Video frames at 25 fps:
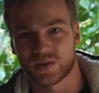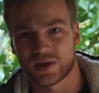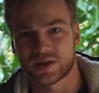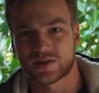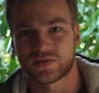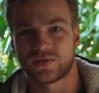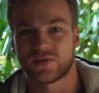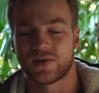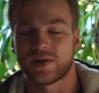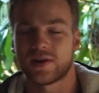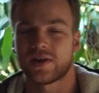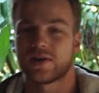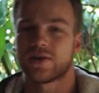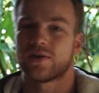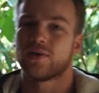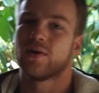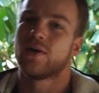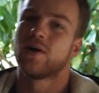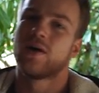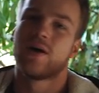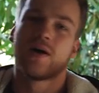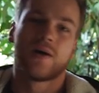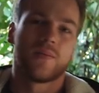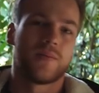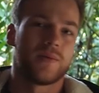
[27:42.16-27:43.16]
week's video
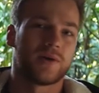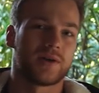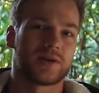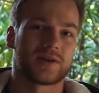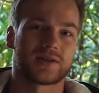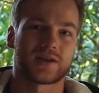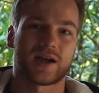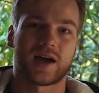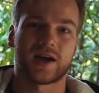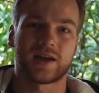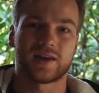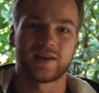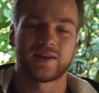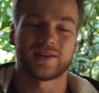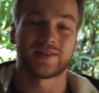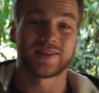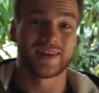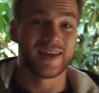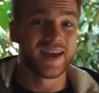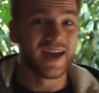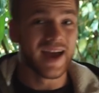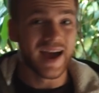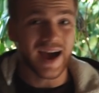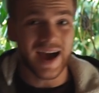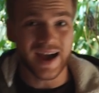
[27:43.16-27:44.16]
because I did.
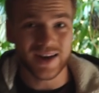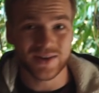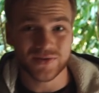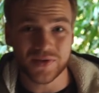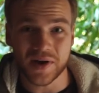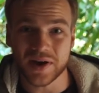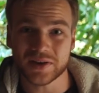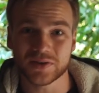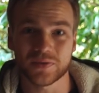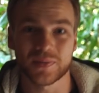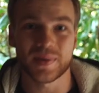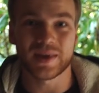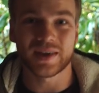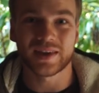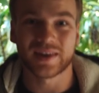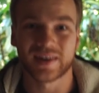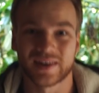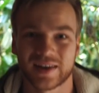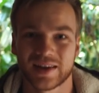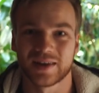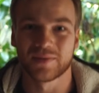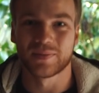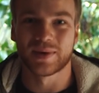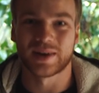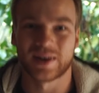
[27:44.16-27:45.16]
I tried to make it a
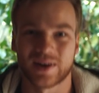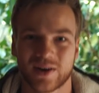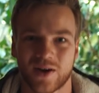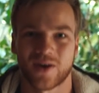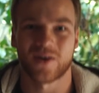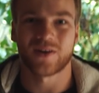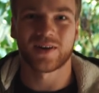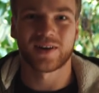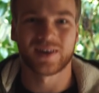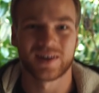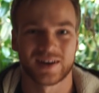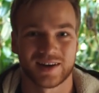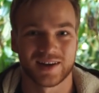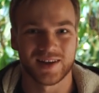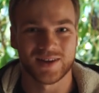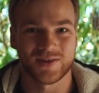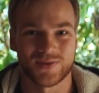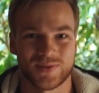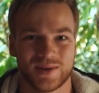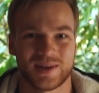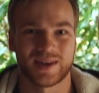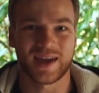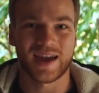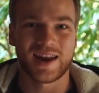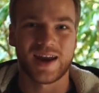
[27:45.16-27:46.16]
little bit longer
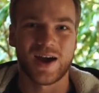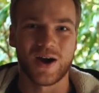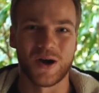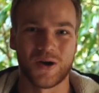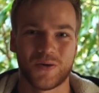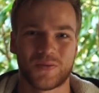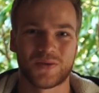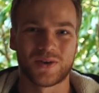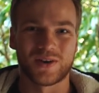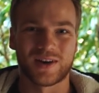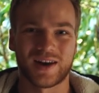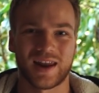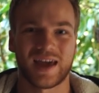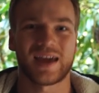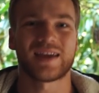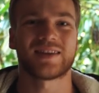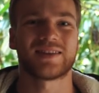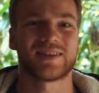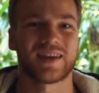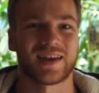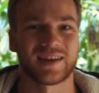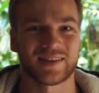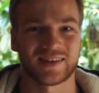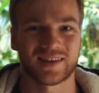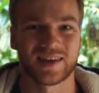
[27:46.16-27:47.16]
this week and I hope you like
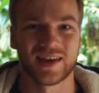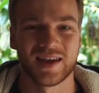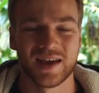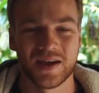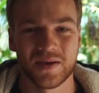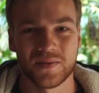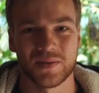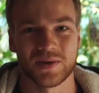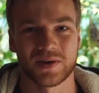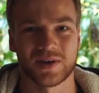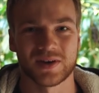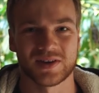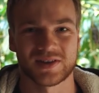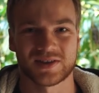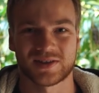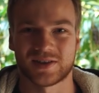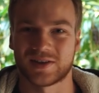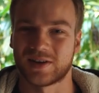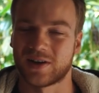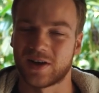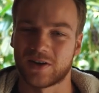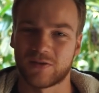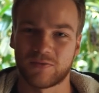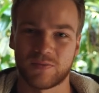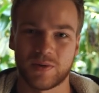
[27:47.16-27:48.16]
that because a
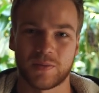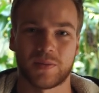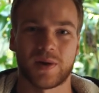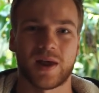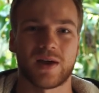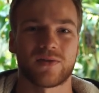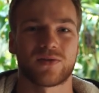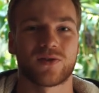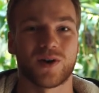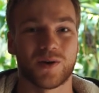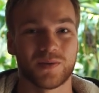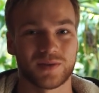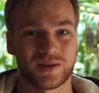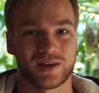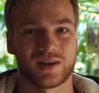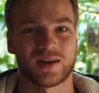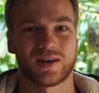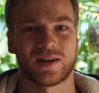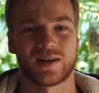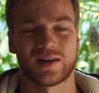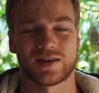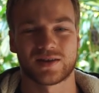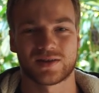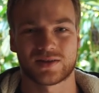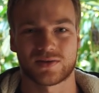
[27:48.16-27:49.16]
lot of people have commented
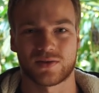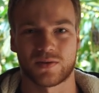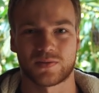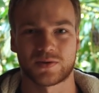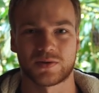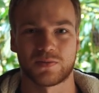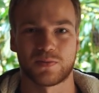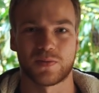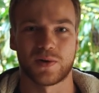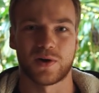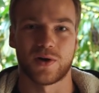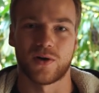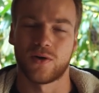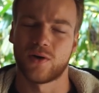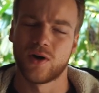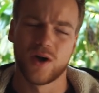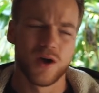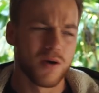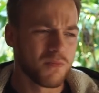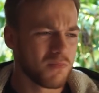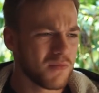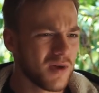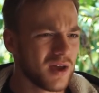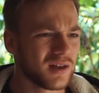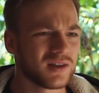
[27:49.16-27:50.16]
in the description below,
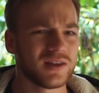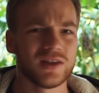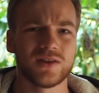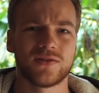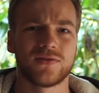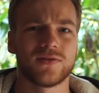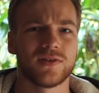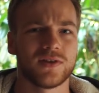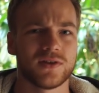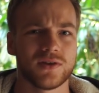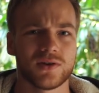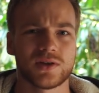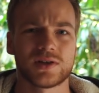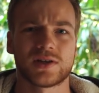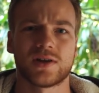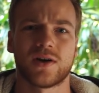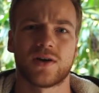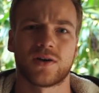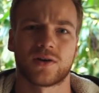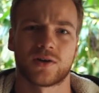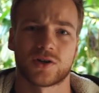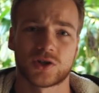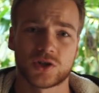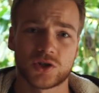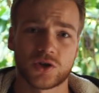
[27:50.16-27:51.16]
make these videos
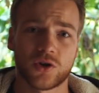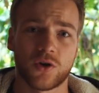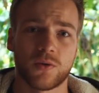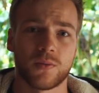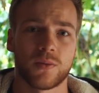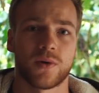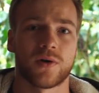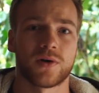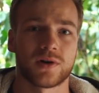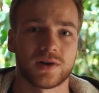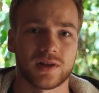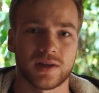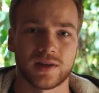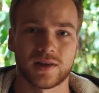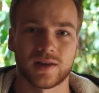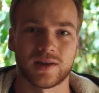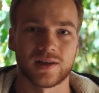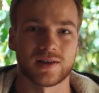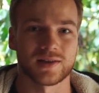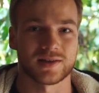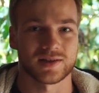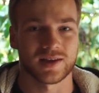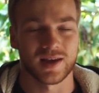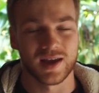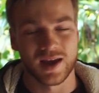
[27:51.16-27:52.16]
longer, show more
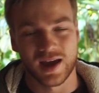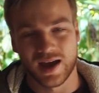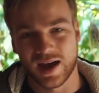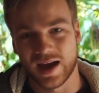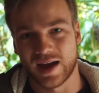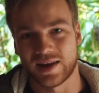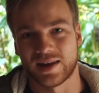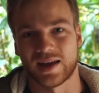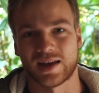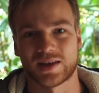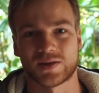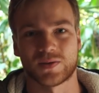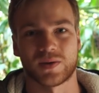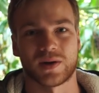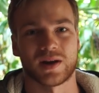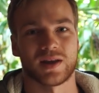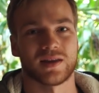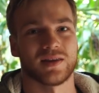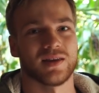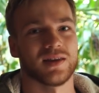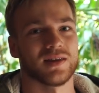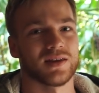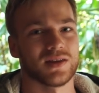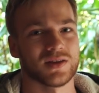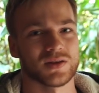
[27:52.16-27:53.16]
details and that's what I
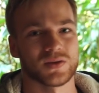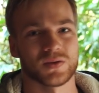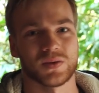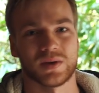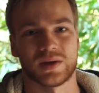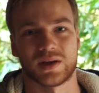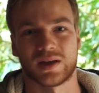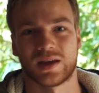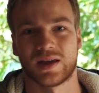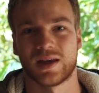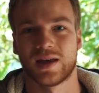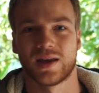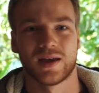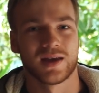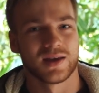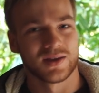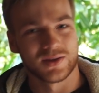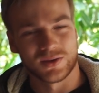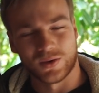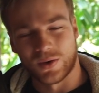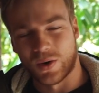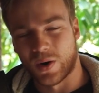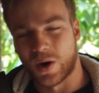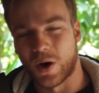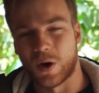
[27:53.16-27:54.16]
did this week.
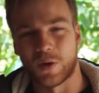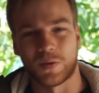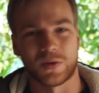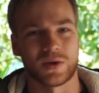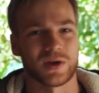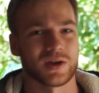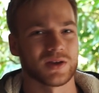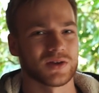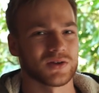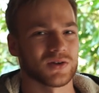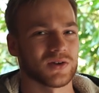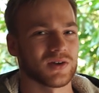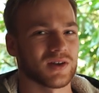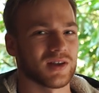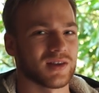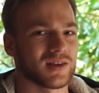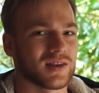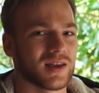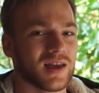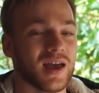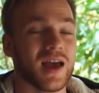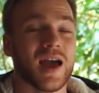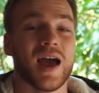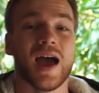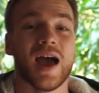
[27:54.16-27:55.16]
So I hope you enjoyed it.